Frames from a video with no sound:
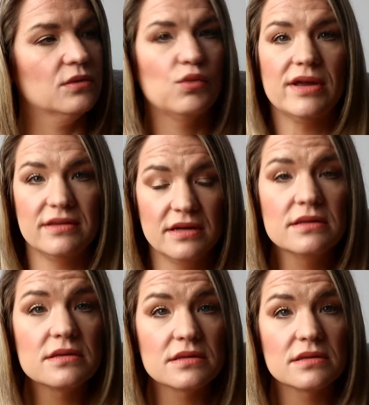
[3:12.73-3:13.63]

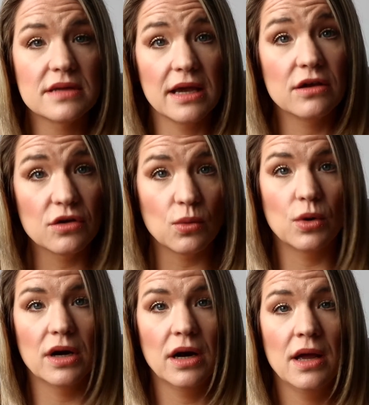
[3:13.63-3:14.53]
residents take
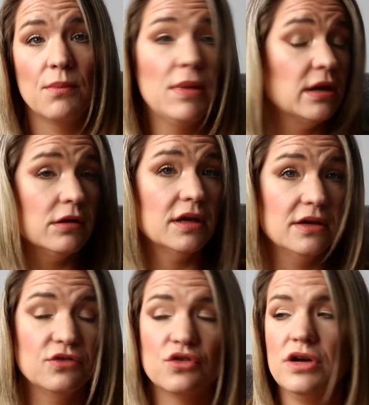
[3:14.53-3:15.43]
your medical
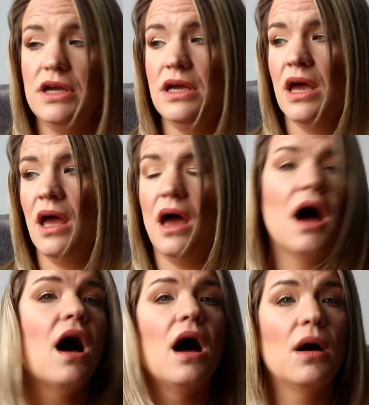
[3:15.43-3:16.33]
history
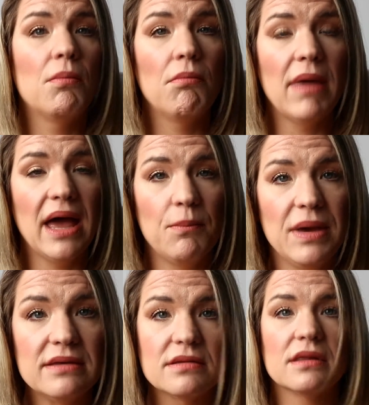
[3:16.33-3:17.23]
and
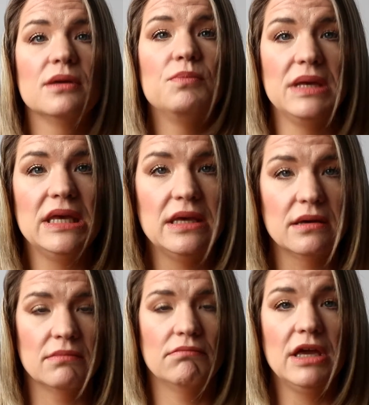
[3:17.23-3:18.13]
basically
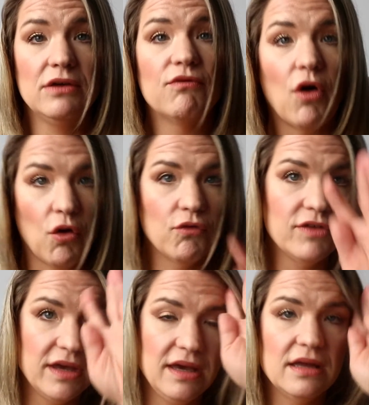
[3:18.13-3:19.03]
be
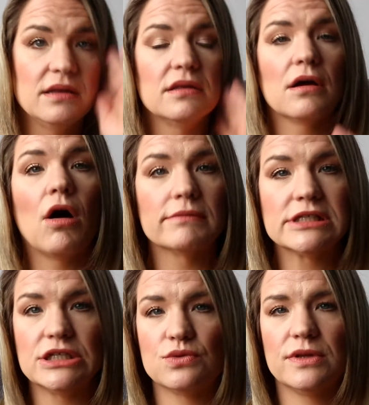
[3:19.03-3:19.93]
involved in the
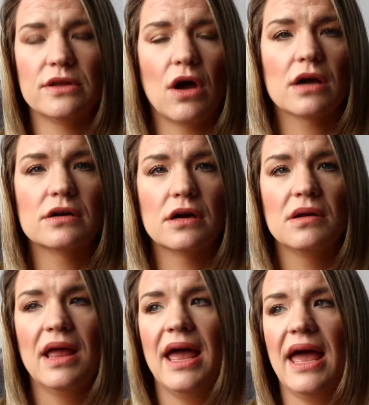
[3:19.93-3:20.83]
conversation with the doctor?
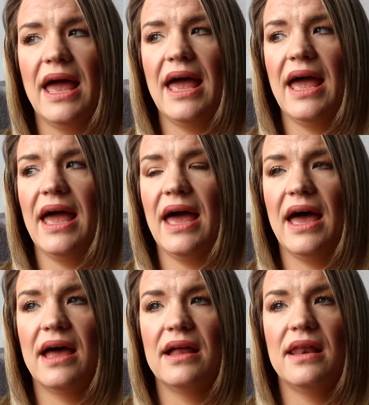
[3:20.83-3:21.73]

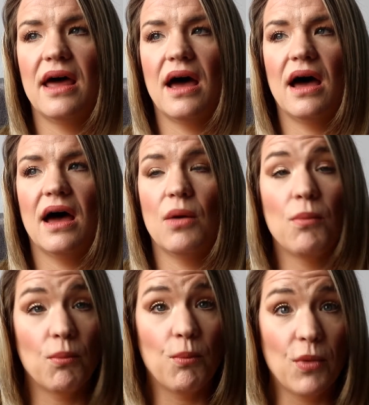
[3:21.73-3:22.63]
And
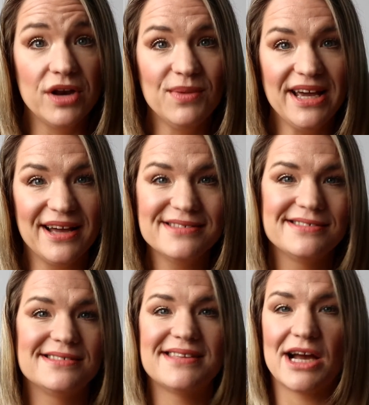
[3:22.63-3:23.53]
one of my
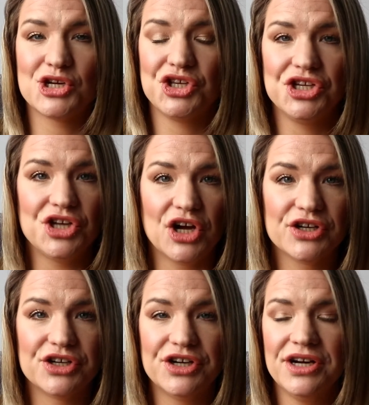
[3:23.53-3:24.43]
cousins is actually a
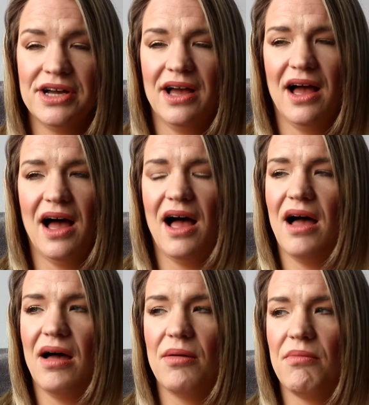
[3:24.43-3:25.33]
doctor,
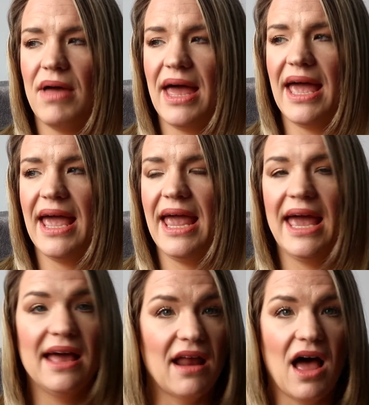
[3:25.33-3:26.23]
and
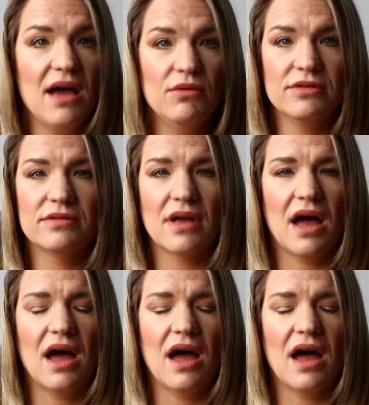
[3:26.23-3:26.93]
I was